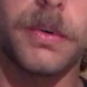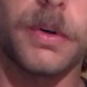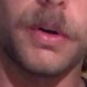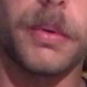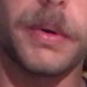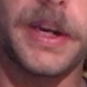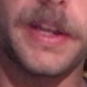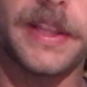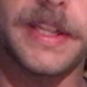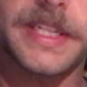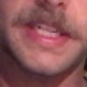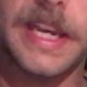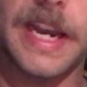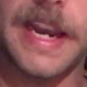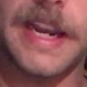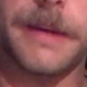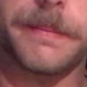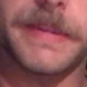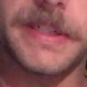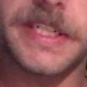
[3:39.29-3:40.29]
We'll weigh this
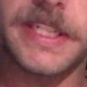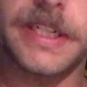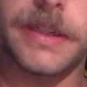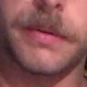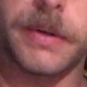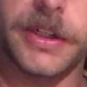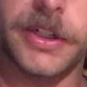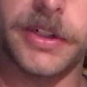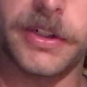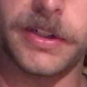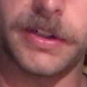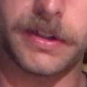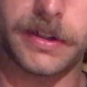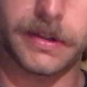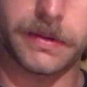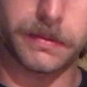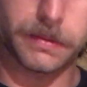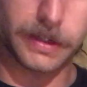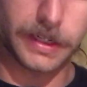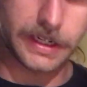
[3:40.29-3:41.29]
guy up and see what
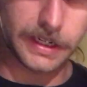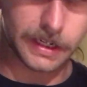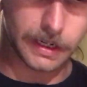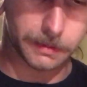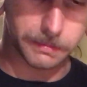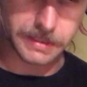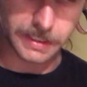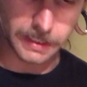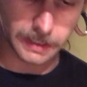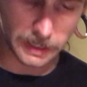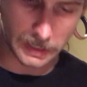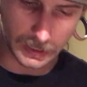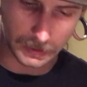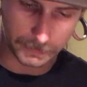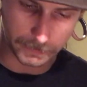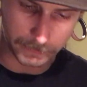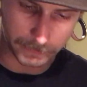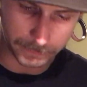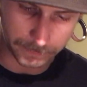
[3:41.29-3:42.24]
he comes in at.